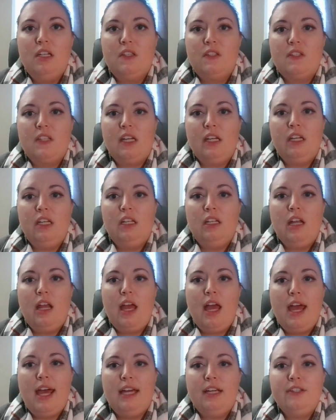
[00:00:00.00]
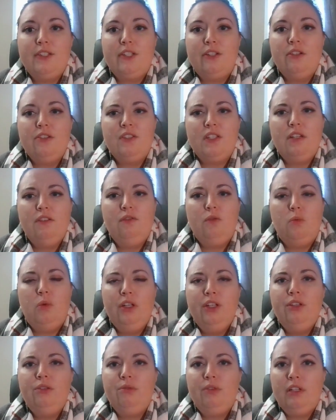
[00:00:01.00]
Second, Ask yourself
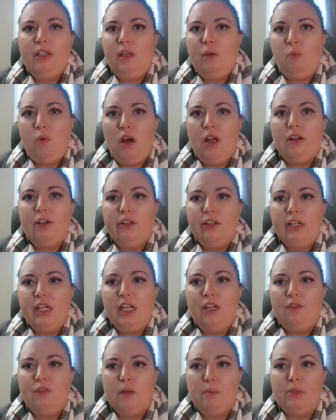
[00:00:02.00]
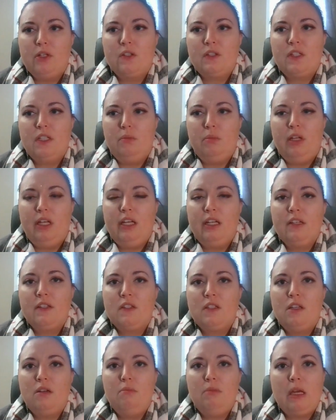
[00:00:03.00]
what you really want or need from your
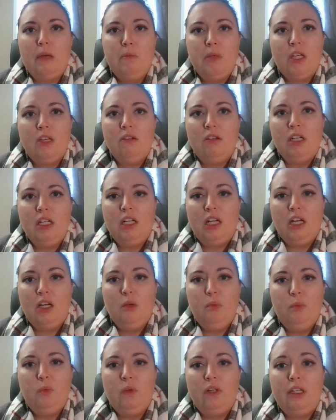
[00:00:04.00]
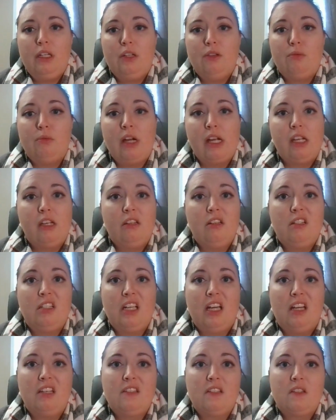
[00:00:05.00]
siblings. Maybe you need help with regular
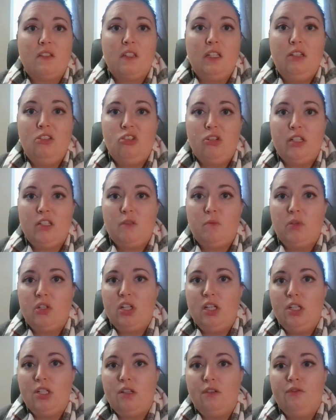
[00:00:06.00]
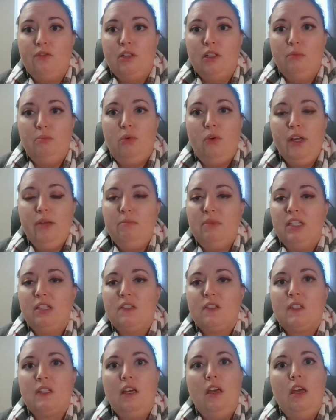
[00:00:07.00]
tasks like transportation for
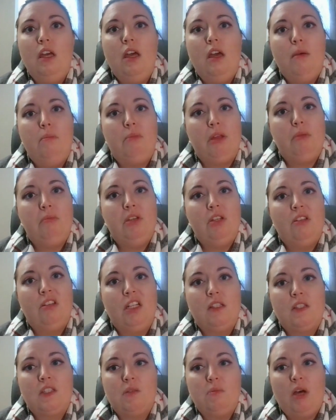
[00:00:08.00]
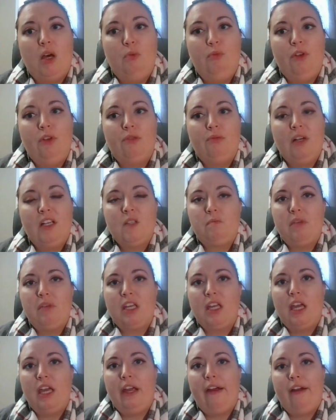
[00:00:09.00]
appointments. Maybe you need some help with
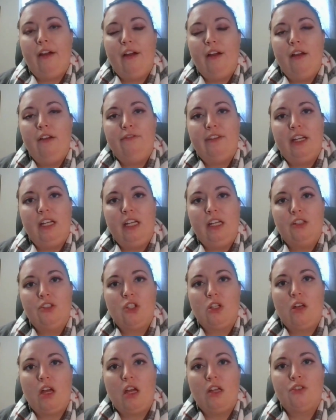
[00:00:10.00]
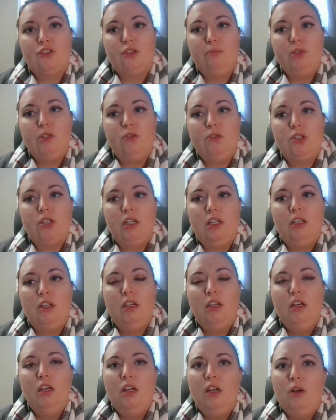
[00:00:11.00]
respite care, a financial contribution,
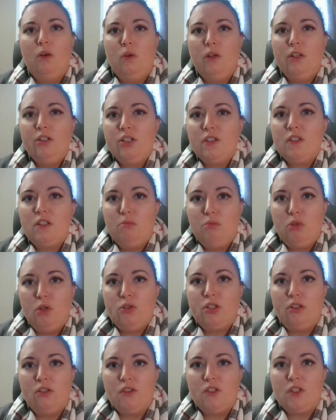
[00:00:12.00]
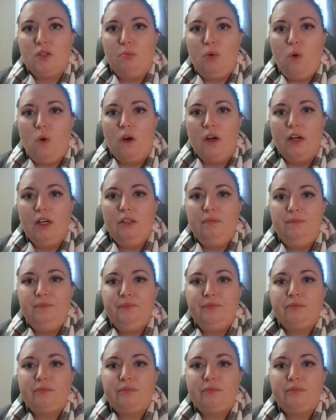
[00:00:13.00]
or just emotional support.